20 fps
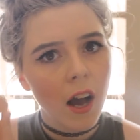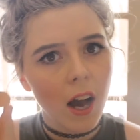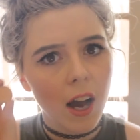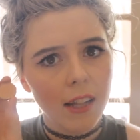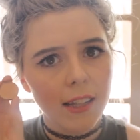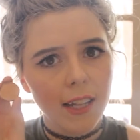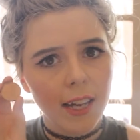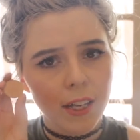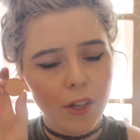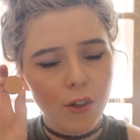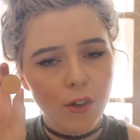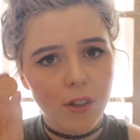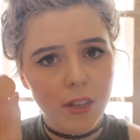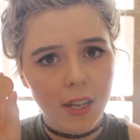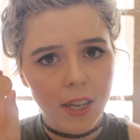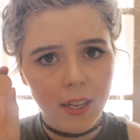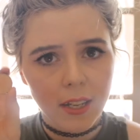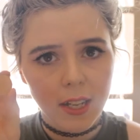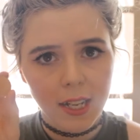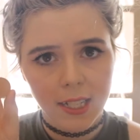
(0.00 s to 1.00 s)
I like
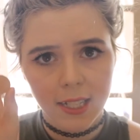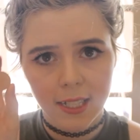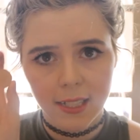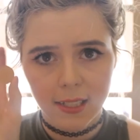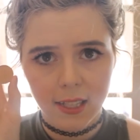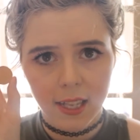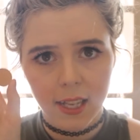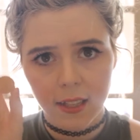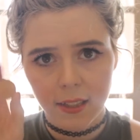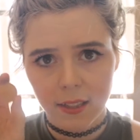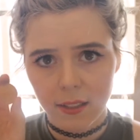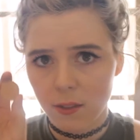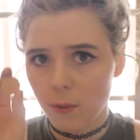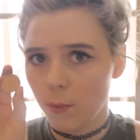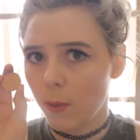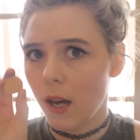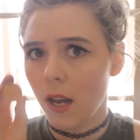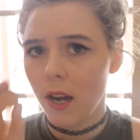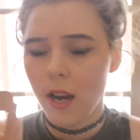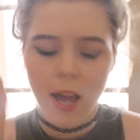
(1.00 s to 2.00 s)
unique colors like this
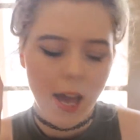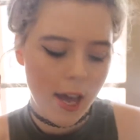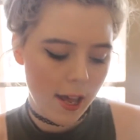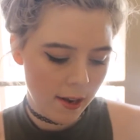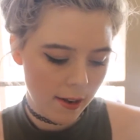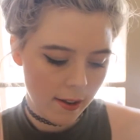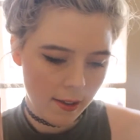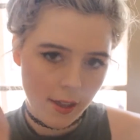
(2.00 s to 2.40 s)
one and